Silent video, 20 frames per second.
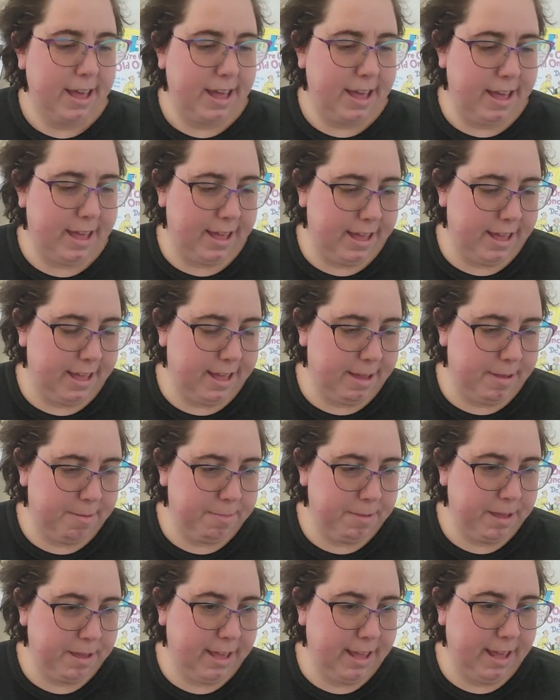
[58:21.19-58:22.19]

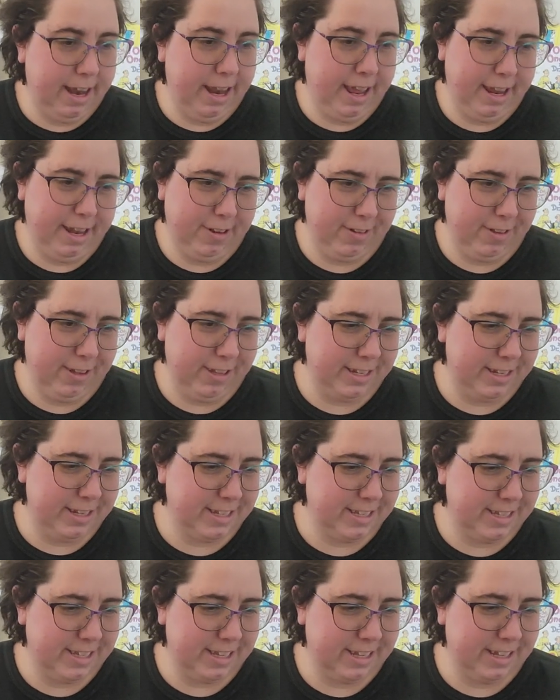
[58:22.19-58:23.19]
Um, and I really
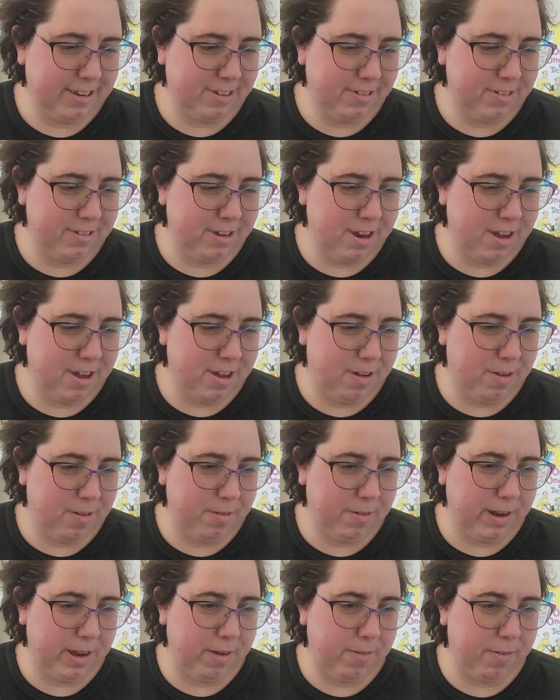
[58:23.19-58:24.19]
just don't know
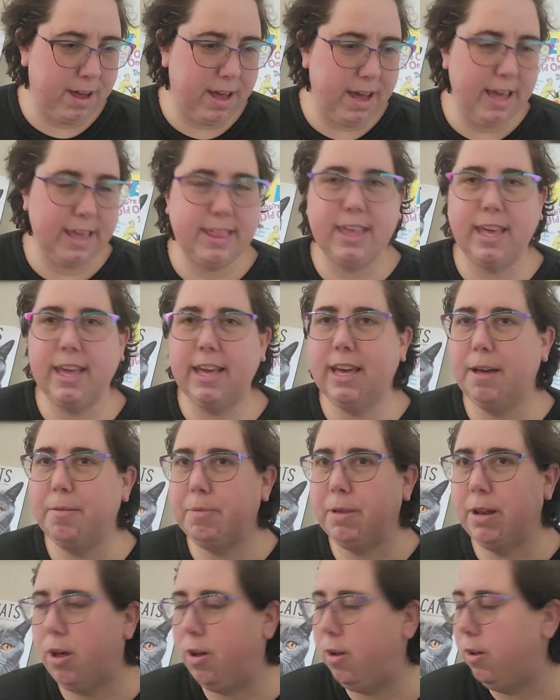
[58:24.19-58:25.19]
what I want. I think I'm
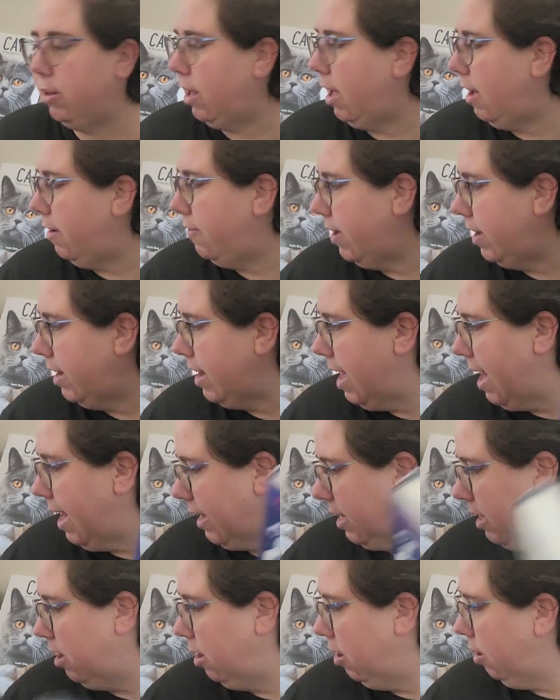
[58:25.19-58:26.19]
going to hold off on
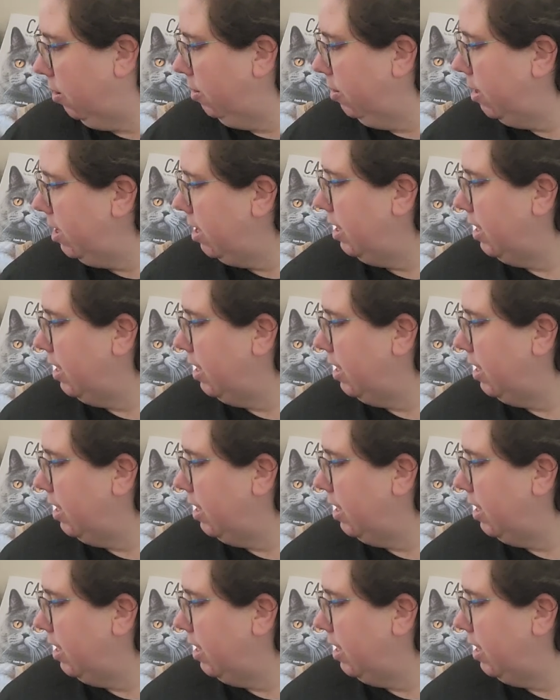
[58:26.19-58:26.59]
Echo.